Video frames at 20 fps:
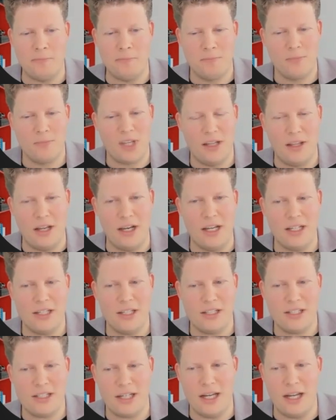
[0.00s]

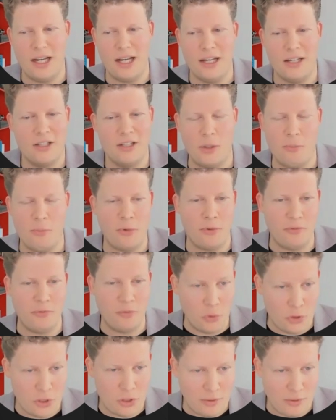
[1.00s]
there's some
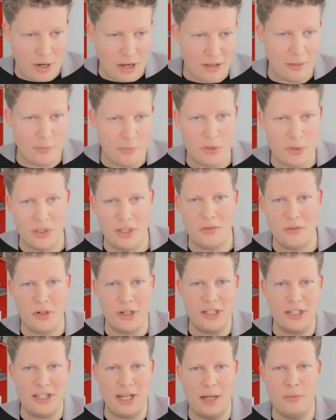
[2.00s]
confusion around them. So here, for
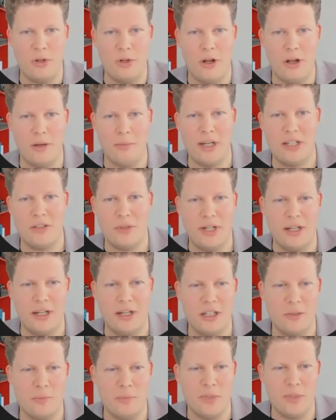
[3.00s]
example, on mixed
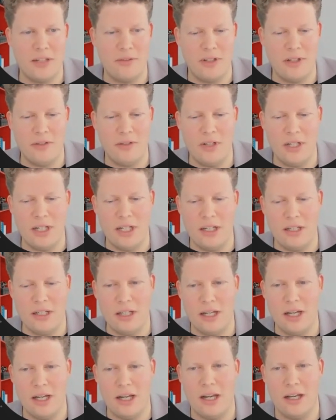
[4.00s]
reality specifically, we
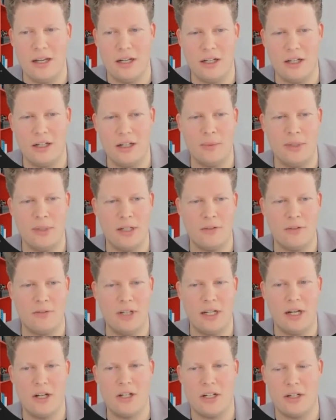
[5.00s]
did a little bit of
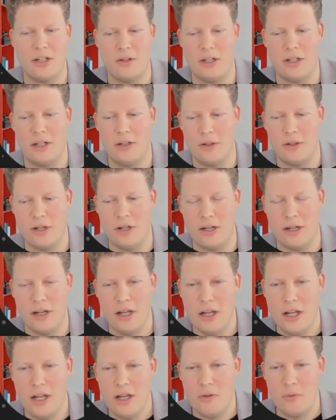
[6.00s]
literature
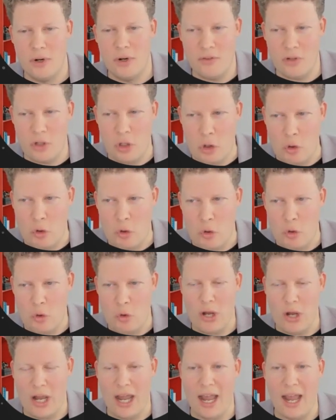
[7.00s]

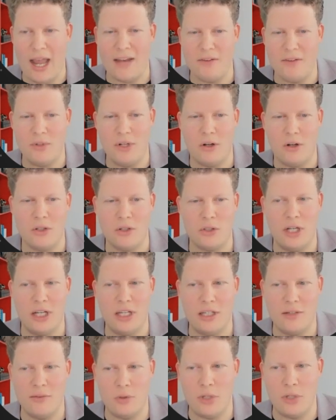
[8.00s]
review, and we also
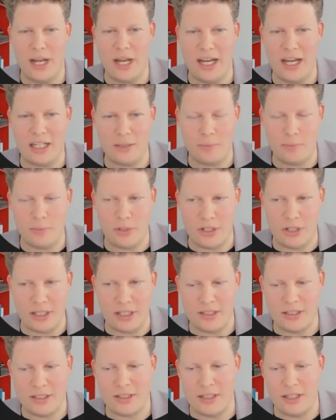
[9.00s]
interviewed
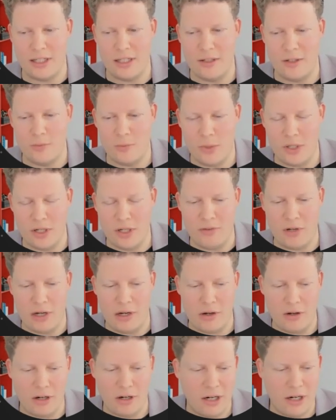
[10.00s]
experts in one of
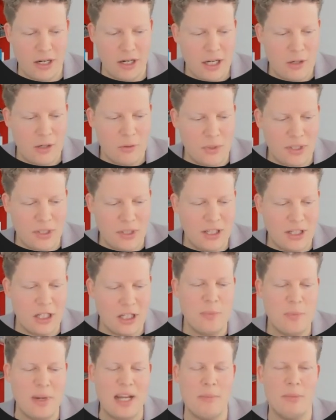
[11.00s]
our
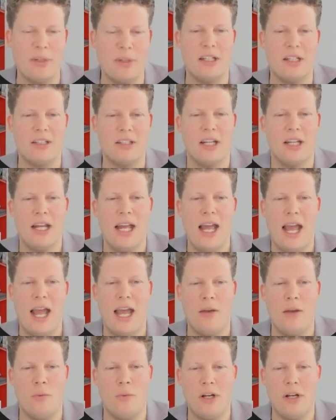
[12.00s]
research papers.
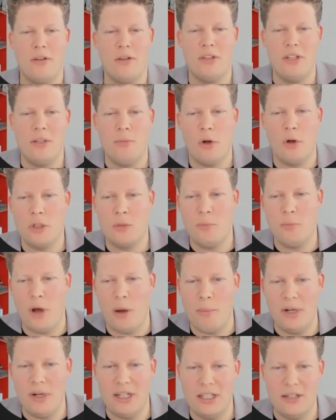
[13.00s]
And one of the most
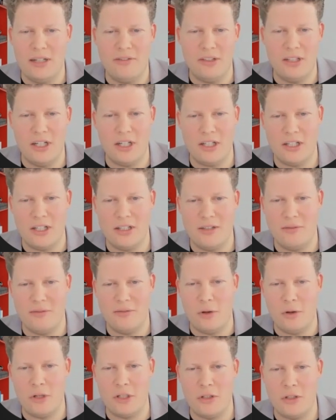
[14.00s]
popular definitions, even
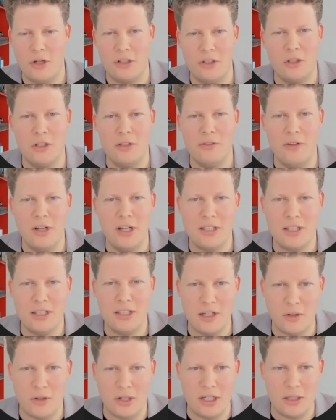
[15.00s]
though it's not universally
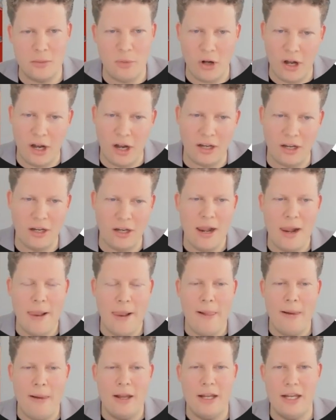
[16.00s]
agreed upon,
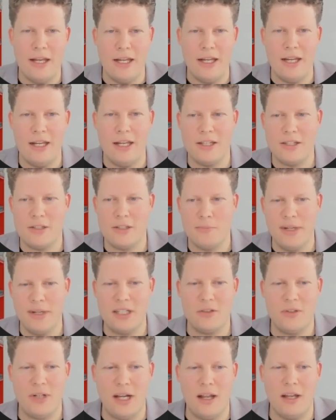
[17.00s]
is
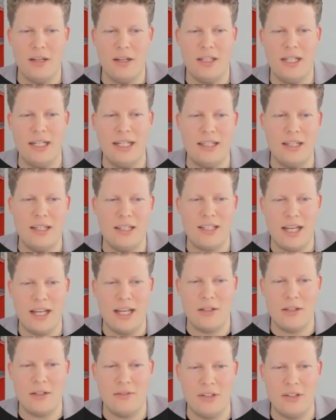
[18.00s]
mixed reality in the sense of the